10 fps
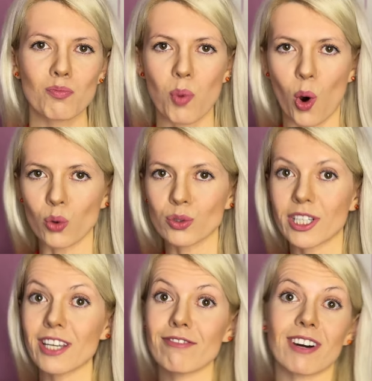boat
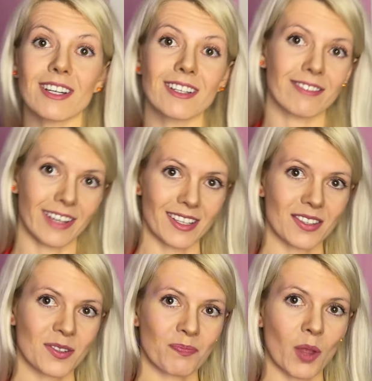
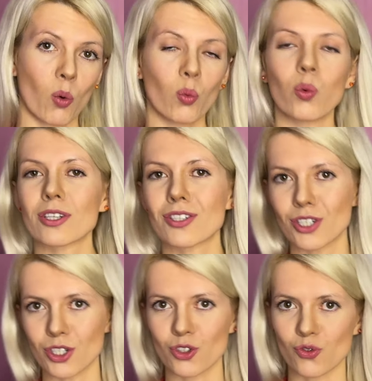Ivanovets was
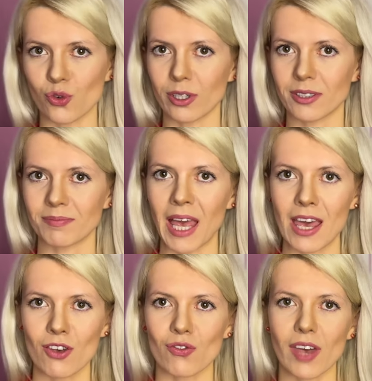destroyed.
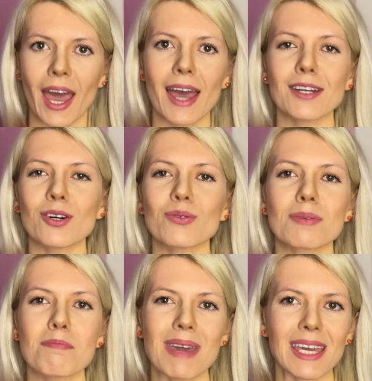The head of
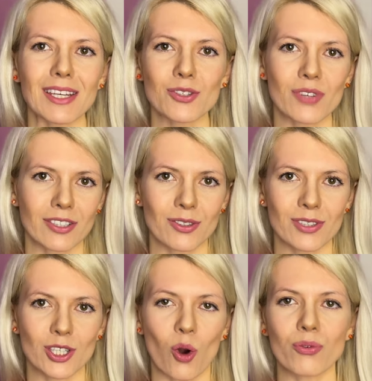the main
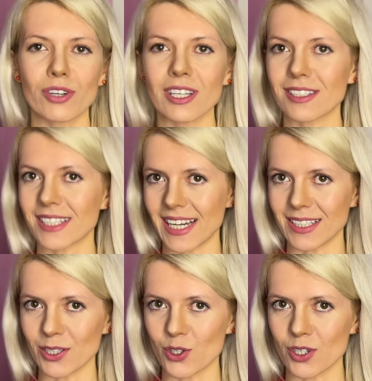directorate of
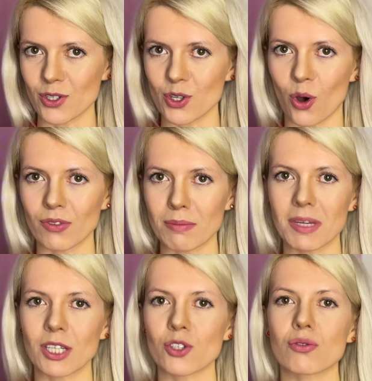intelligence of the
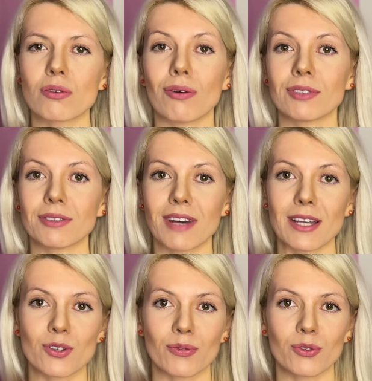Ministry of
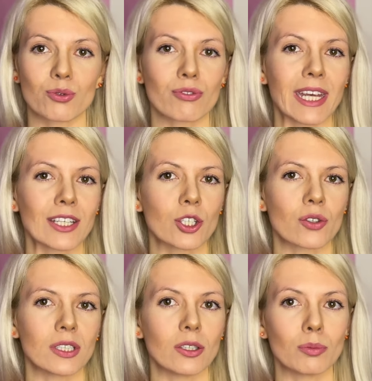Defense of Ukraine,
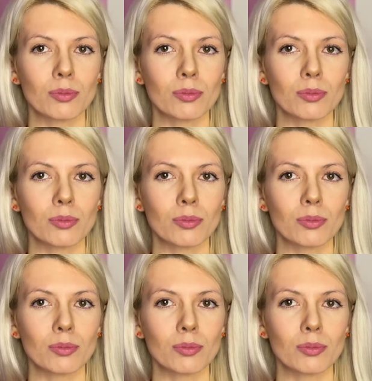Kyrylo